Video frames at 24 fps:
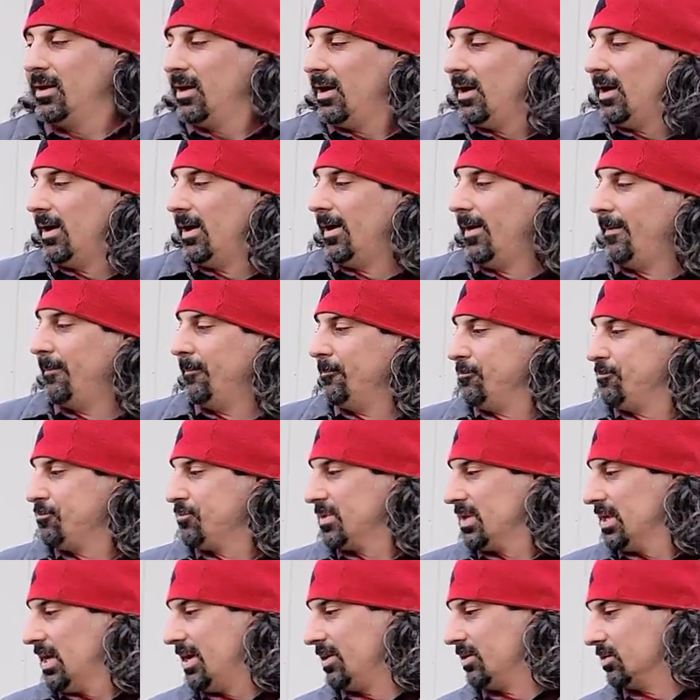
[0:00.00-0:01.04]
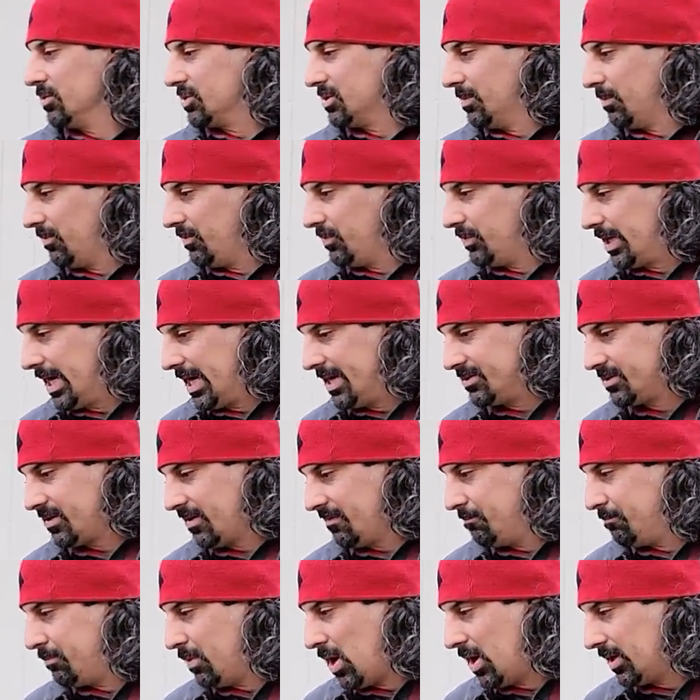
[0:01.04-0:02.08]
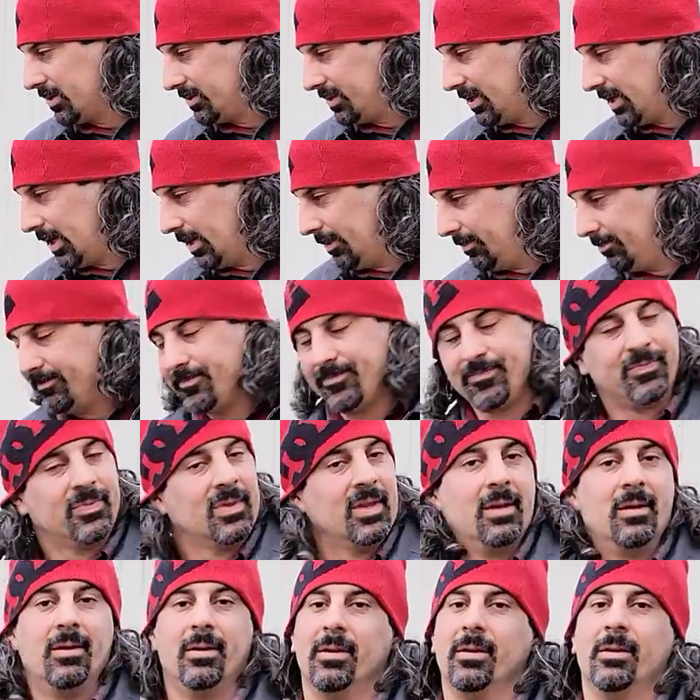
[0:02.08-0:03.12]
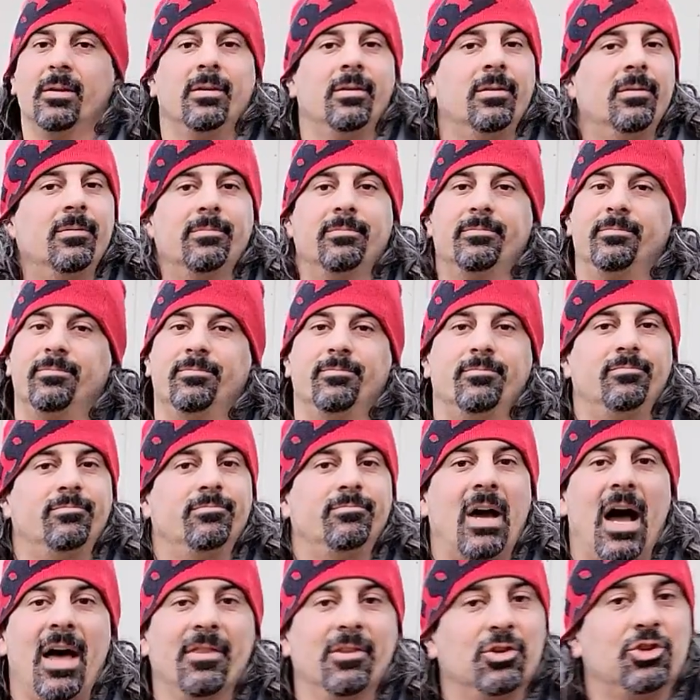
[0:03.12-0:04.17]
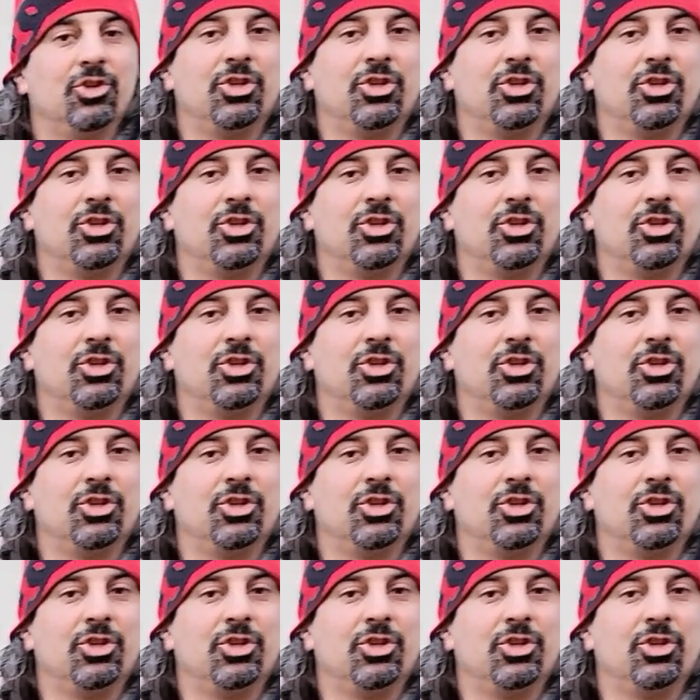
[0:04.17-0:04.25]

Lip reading: I know some of you guys have bought them on the